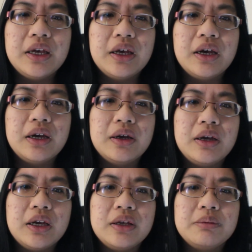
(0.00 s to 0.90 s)

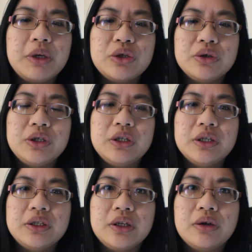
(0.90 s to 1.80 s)
and make sure she
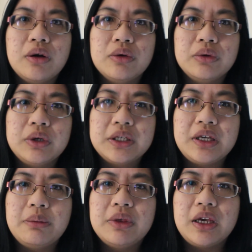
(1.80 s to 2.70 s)
doesn't go through the
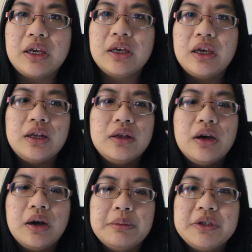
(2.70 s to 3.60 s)
same thing
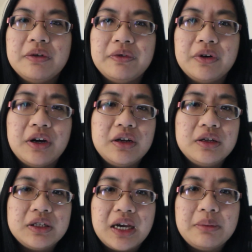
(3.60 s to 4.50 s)
and suffer an
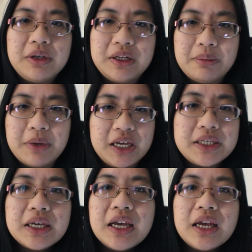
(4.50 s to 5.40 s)
untimely
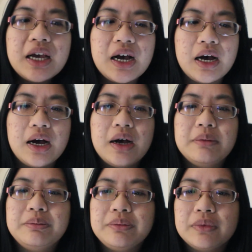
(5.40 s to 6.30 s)
demise.
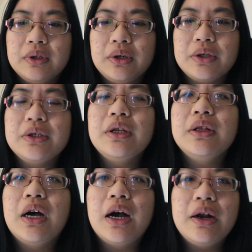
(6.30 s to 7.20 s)
There's a
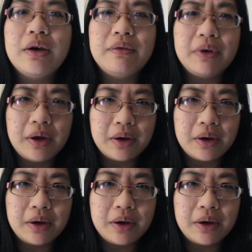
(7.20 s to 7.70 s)
lot of